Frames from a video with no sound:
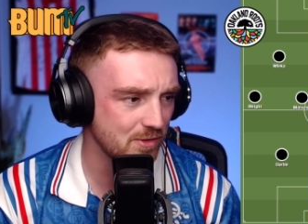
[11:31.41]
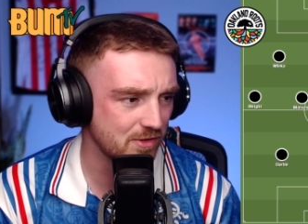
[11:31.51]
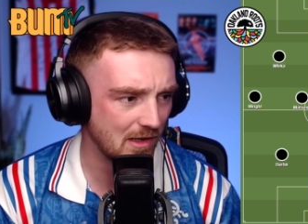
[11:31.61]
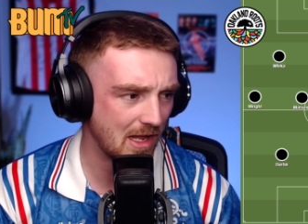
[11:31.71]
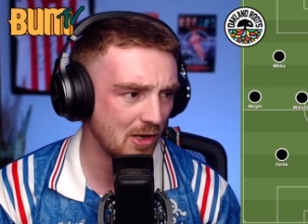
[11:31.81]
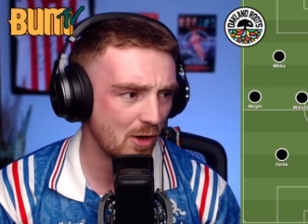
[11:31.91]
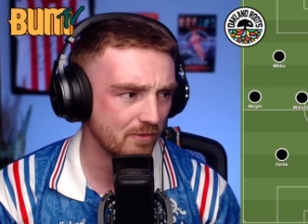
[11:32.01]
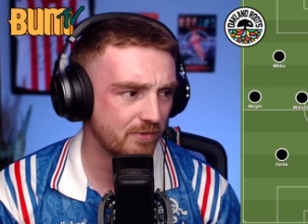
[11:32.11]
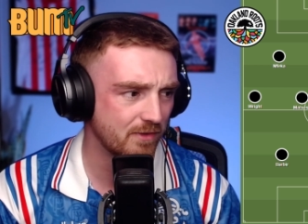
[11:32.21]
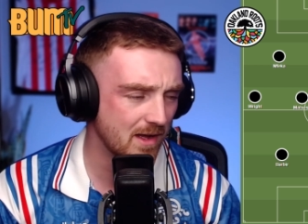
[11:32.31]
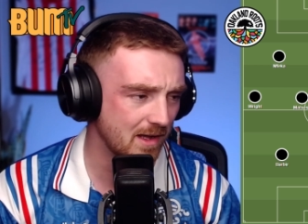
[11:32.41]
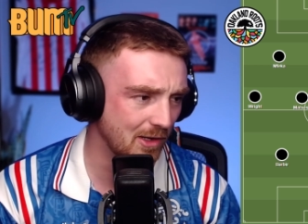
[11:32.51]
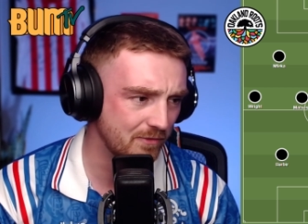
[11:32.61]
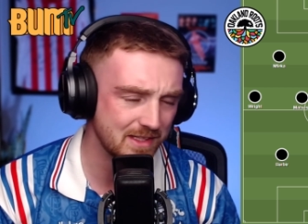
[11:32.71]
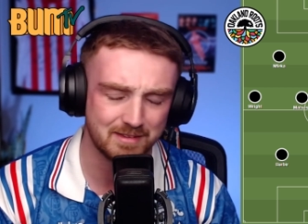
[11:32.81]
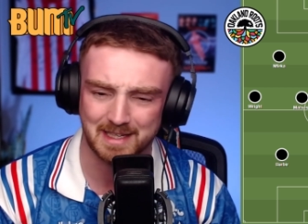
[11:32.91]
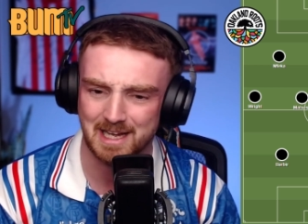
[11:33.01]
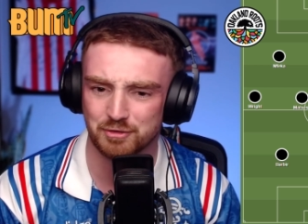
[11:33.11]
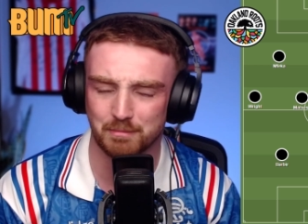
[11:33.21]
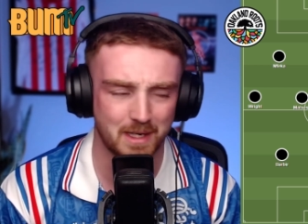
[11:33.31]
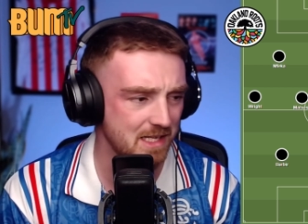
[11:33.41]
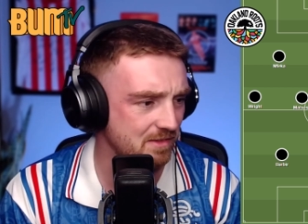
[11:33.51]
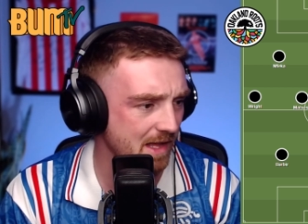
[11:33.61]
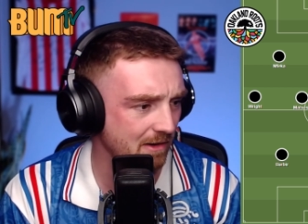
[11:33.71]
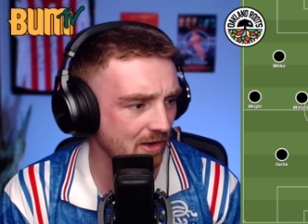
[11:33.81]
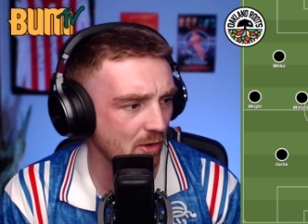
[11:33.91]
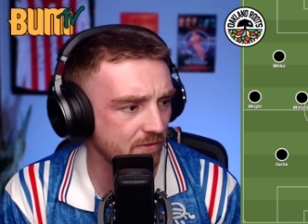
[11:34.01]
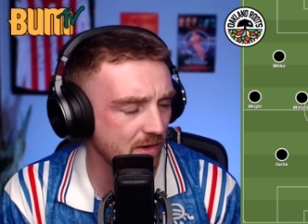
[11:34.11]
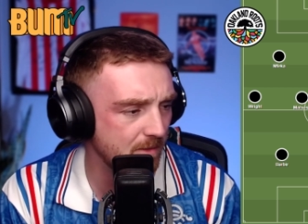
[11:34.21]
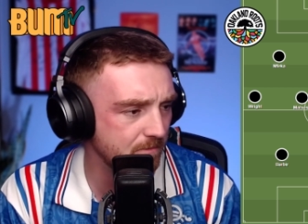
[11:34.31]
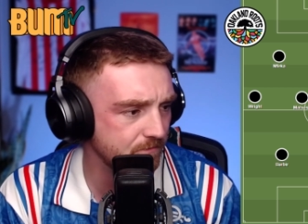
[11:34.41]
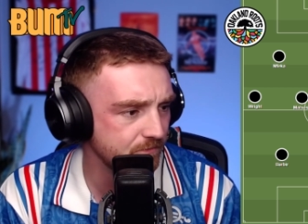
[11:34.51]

So a lot of uh, a lot of international players there, a lot of um,